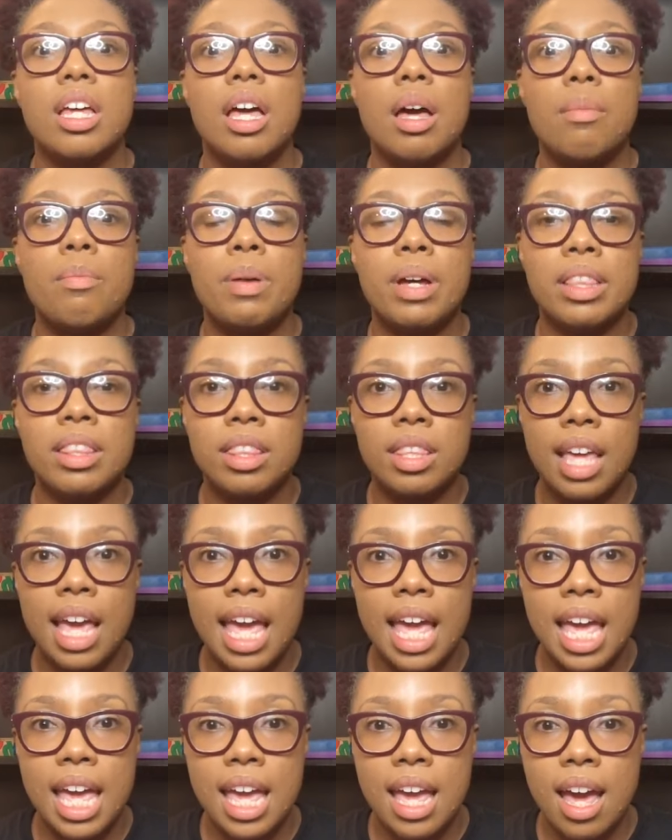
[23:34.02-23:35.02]
but
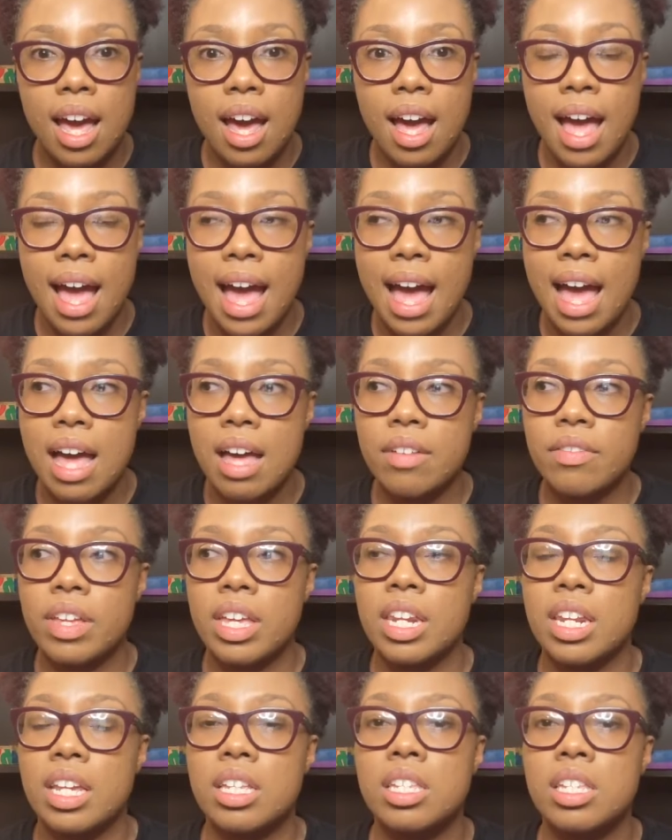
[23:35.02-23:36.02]
they have
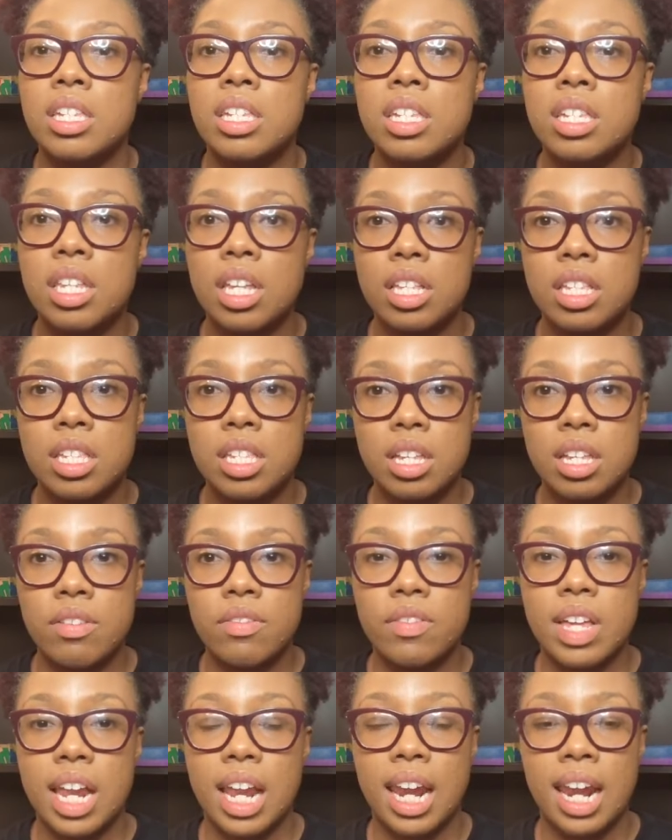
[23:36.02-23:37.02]
an extensive
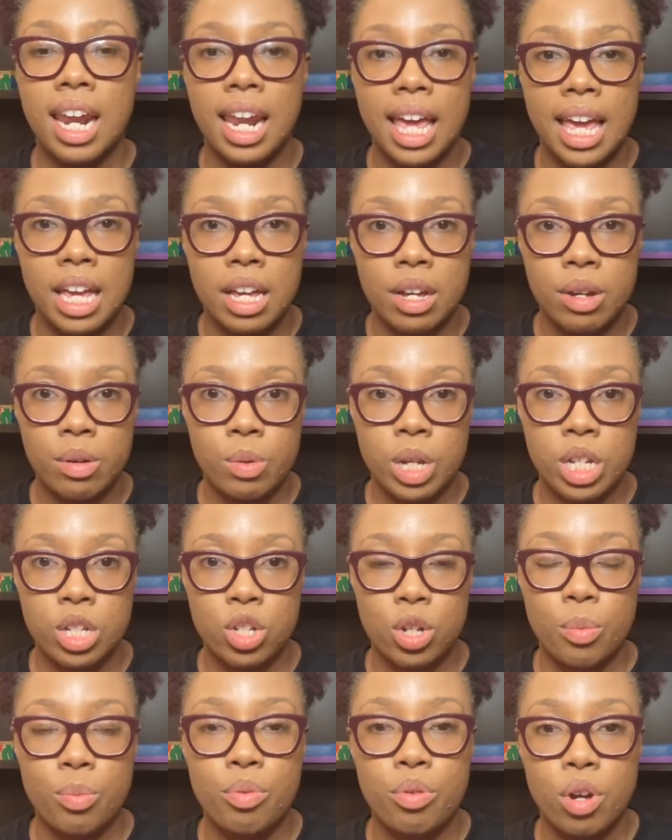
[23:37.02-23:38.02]
language
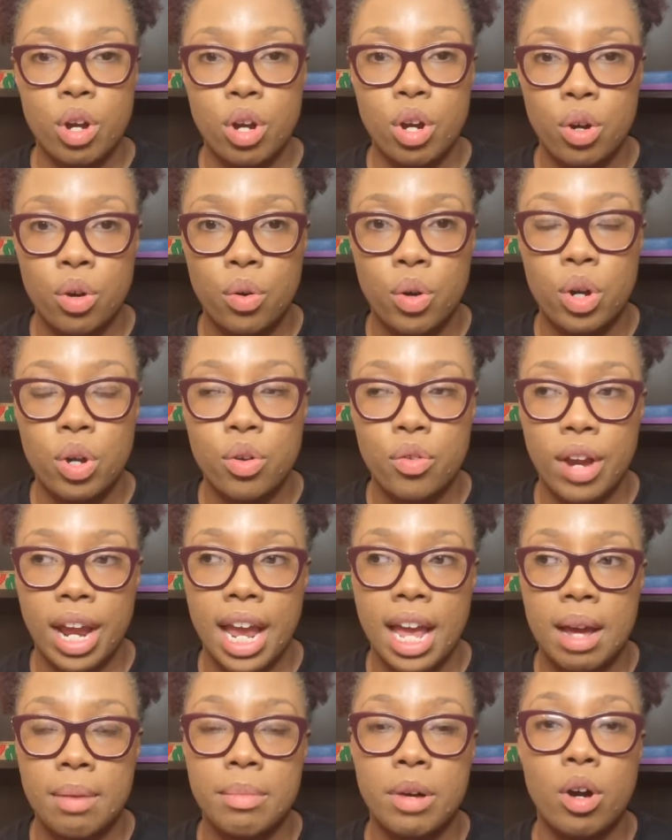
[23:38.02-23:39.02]

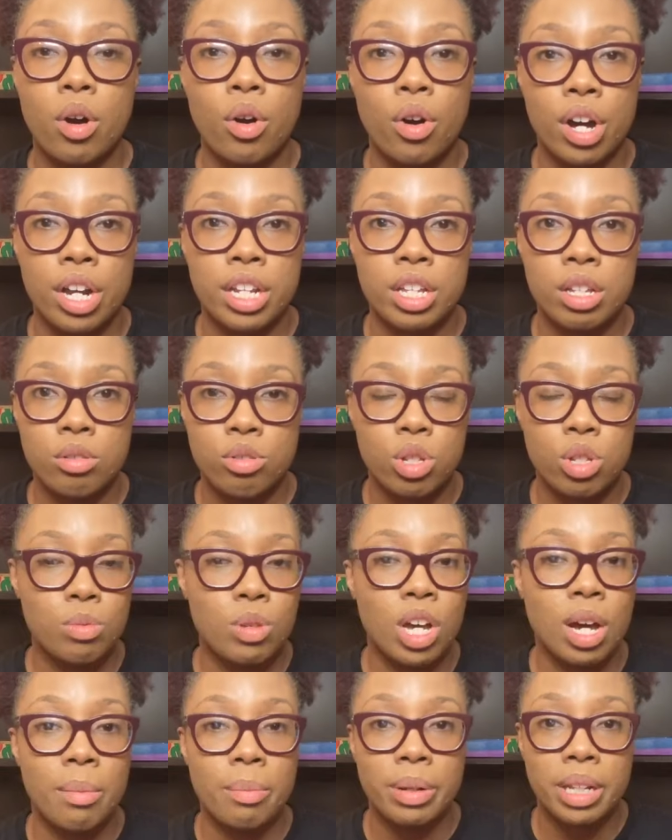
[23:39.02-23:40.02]
program on YouTube,
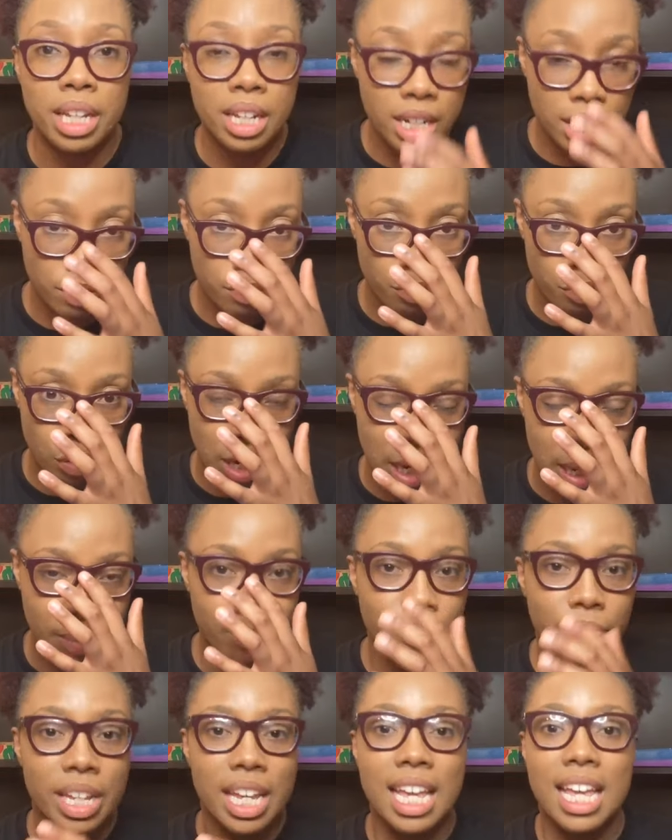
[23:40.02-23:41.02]
completely free.
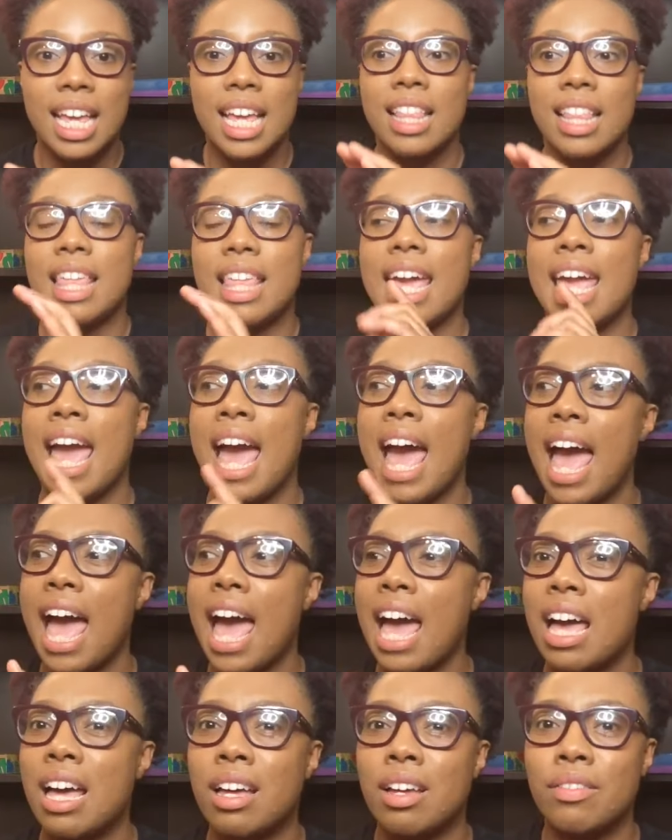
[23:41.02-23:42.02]
They
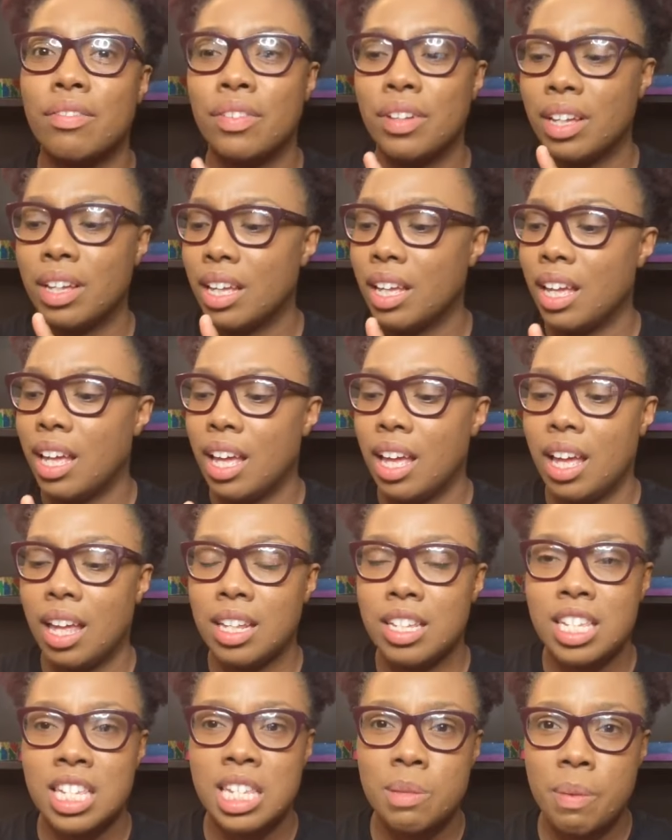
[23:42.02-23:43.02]
have
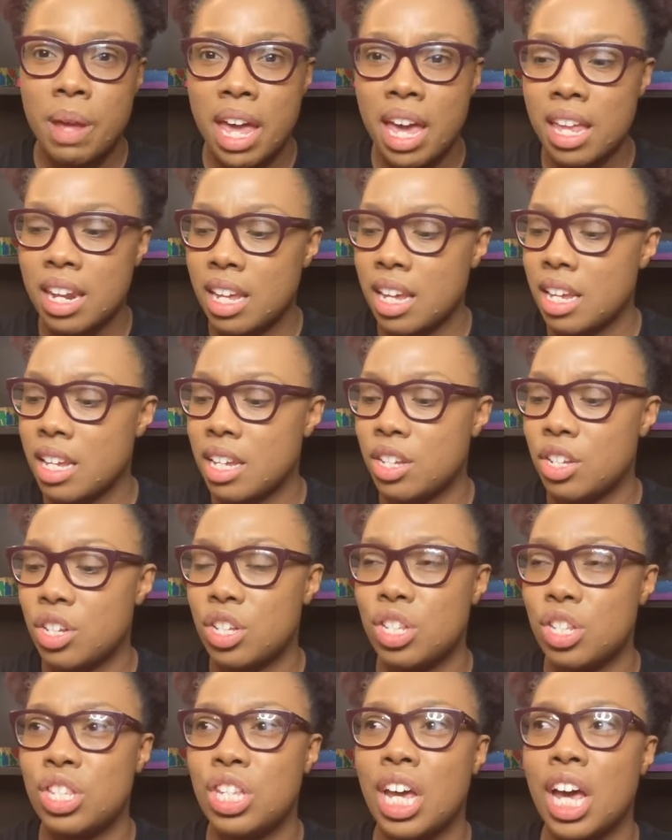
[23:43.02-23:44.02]
Spanish,
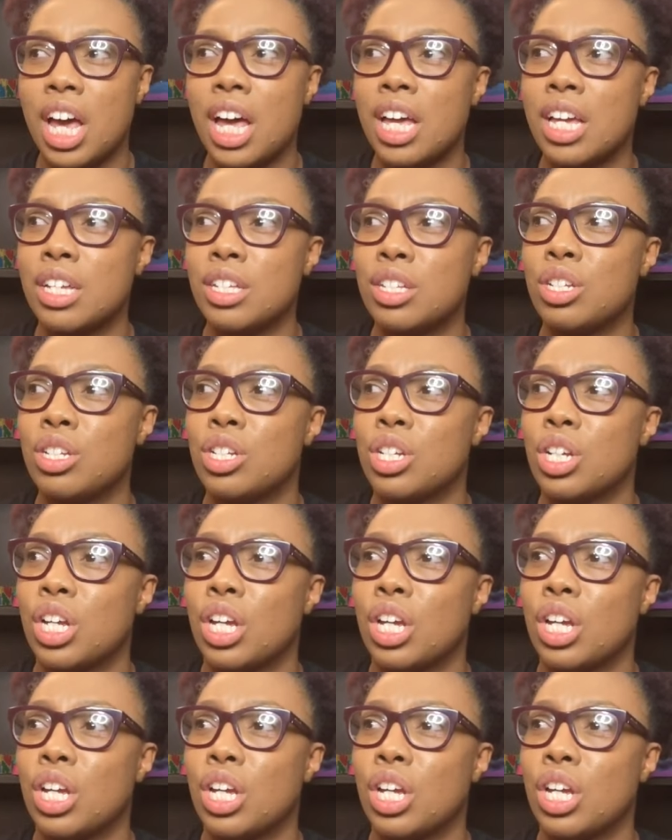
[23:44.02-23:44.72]
Dutch,